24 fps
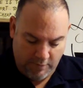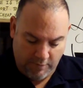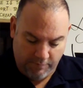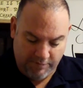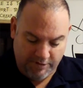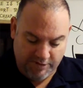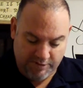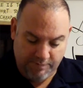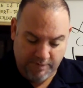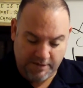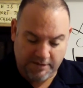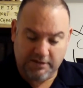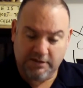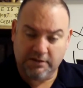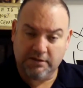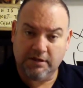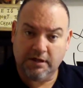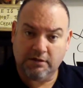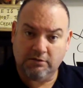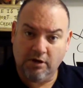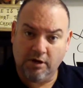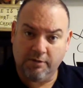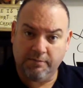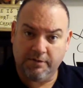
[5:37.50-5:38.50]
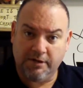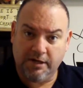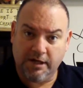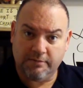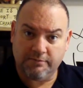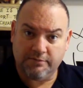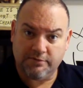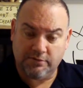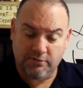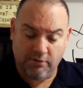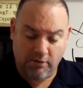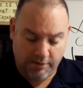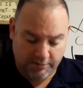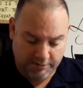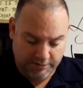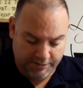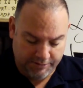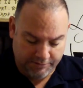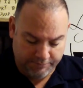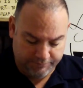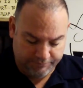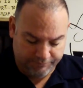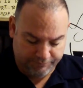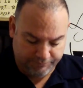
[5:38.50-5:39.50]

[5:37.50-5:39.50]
I'm expecting they'll open up slightly.